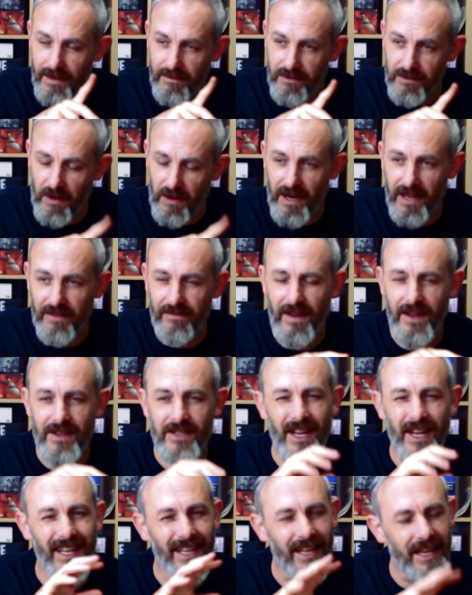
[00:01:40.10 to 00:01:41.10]
One I
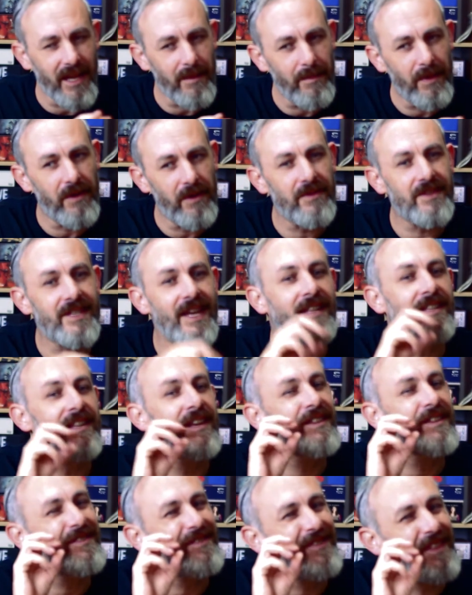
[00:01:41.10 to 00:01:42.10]
fancy. I like Imperial
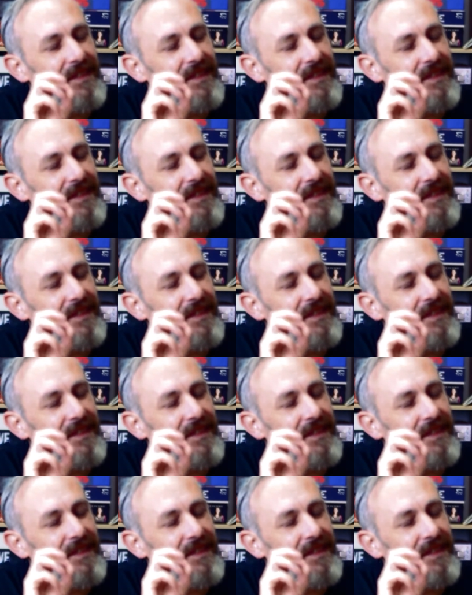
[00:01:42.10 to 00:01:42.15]
Settlers.